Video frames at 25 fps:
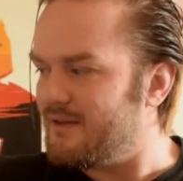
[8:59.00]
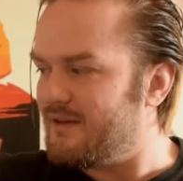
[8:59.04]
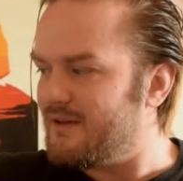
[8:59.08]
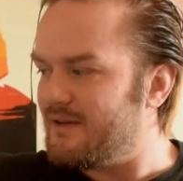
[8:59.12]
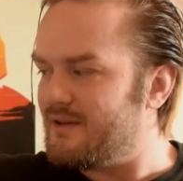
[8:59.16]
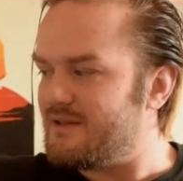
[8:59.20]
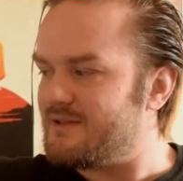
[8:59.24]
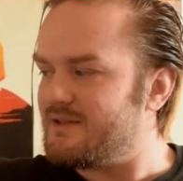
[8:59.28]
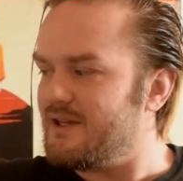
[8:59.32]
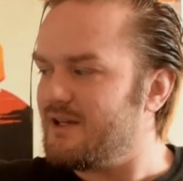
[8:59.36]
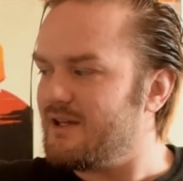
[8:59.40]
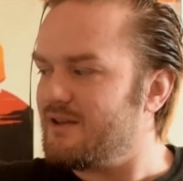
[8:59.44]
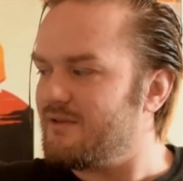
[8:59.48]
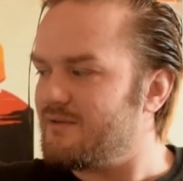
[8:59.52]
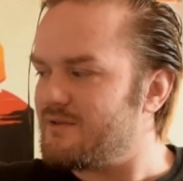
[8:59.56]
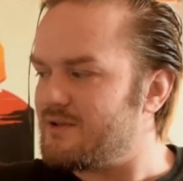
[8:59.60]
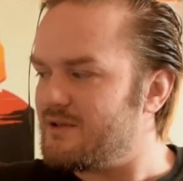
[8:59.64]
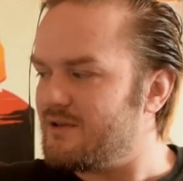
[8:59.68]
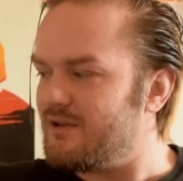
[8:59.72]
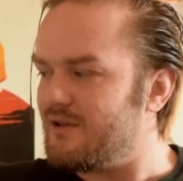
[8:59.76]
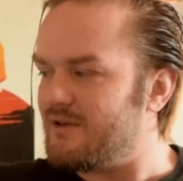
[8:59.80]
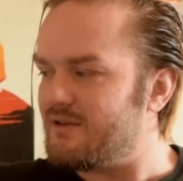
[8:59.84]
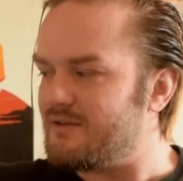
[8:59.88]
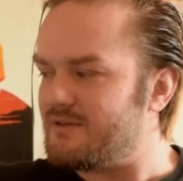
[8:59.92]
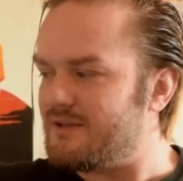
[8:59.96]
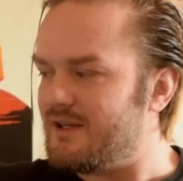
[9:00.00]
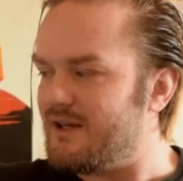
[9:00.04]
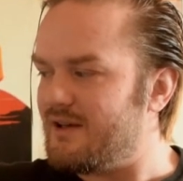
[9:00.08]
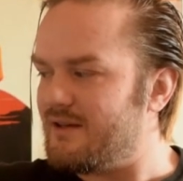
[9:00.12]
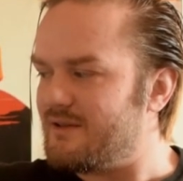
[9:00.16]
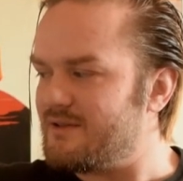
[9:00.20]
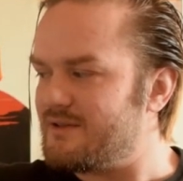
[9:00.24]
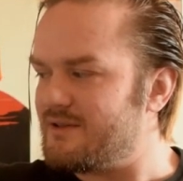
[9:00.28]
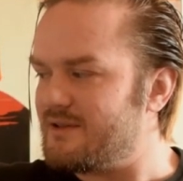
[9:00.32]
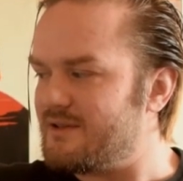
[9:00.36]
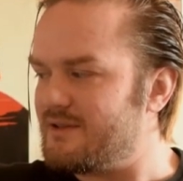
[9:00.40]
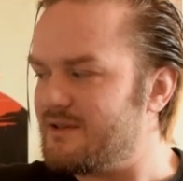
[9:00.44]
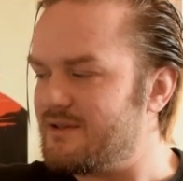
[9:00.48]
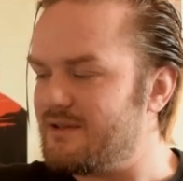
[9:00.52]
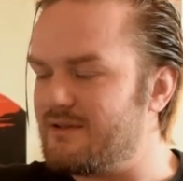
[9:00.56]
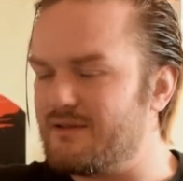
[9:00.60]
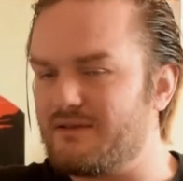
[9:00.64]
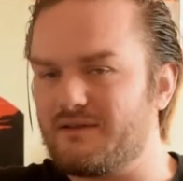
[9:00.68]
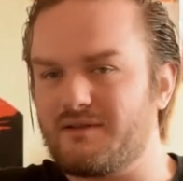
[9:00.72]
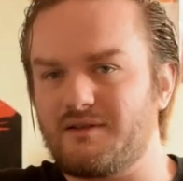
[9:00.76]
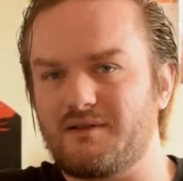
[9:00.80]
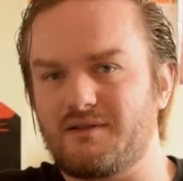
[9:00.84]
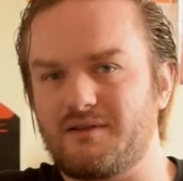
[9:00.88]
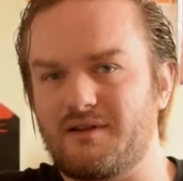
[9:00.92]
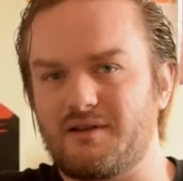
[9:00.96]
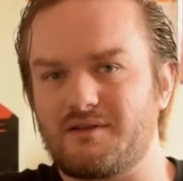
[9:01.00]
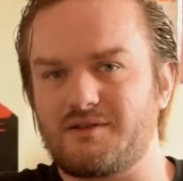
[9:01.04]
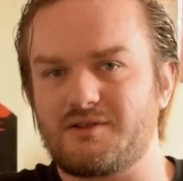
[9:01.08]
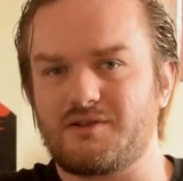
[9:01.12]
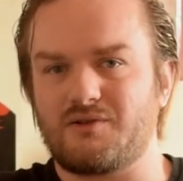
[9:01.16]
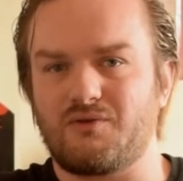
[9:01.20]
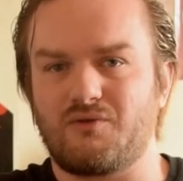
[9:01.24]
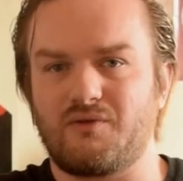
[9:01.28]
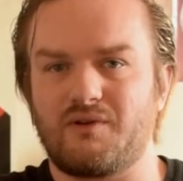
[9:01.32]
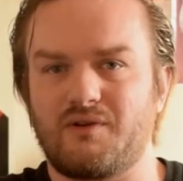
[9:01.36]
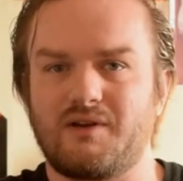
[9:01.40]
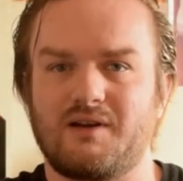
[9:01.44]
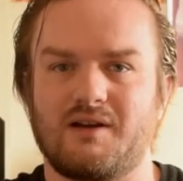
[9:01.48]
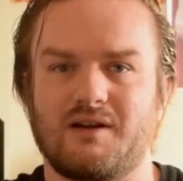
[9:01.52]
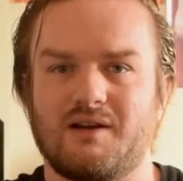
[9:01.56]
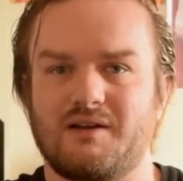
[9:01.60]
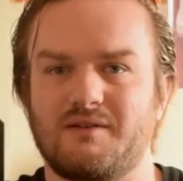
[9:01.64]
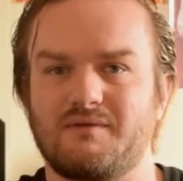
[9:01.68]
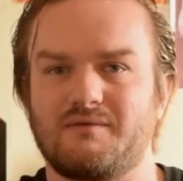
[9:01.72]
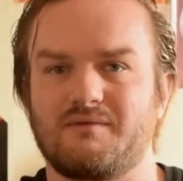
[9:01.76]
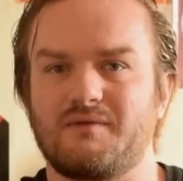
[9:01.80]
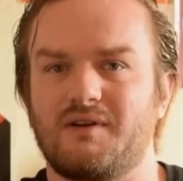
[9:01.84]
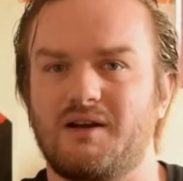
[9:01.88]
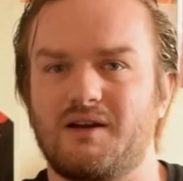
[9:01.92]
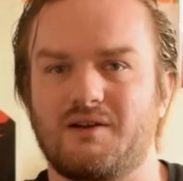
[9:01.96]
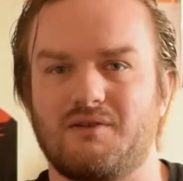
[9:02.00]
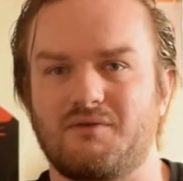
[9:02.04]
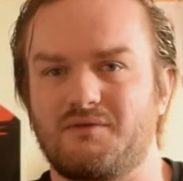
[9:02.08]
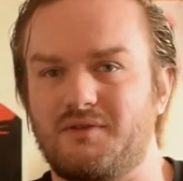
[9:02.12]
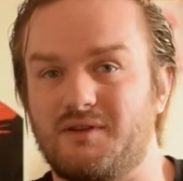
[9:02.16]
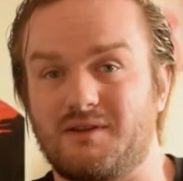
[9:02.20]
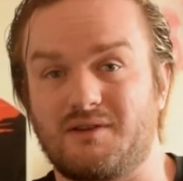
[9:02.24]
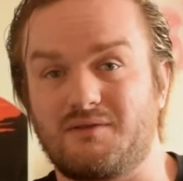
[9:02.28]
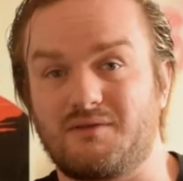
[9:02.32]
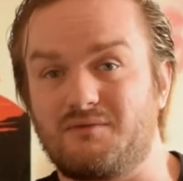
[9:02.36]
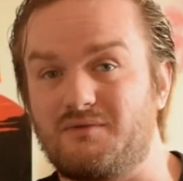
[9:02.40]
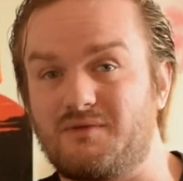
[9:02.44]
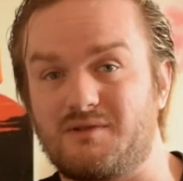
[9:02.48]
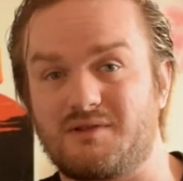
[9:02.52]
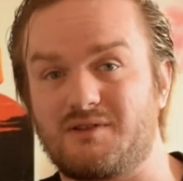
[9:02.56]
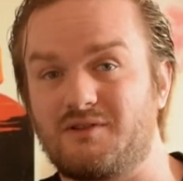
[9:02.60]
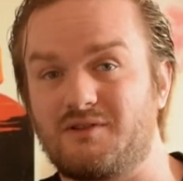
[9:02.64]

He said there was a lot of deaths in that story, and I don't think there was